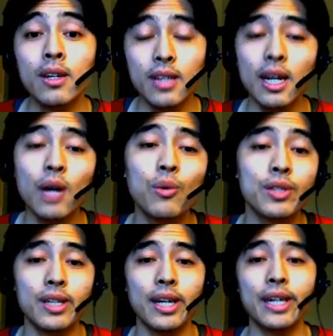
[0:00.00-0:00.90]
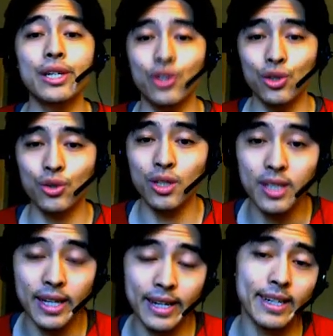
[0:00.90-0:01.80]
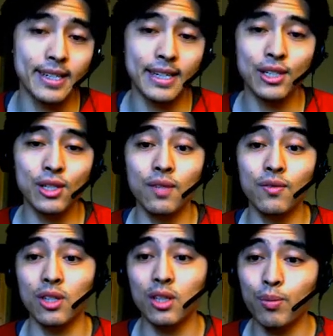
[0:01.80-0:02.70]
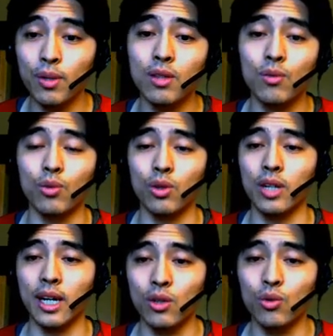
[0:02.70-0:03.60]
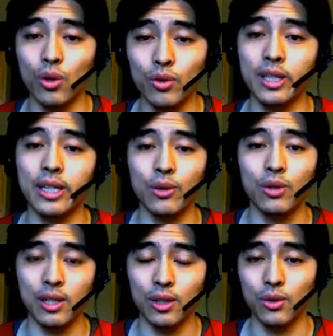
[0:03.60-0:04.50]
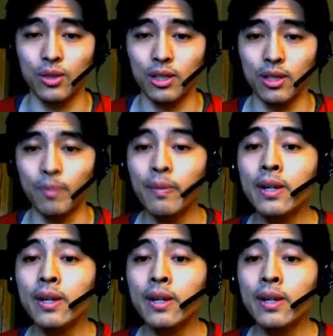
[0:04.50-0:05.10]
Then I would say you should take initiative to spread the word and grow the EOS ecosystem.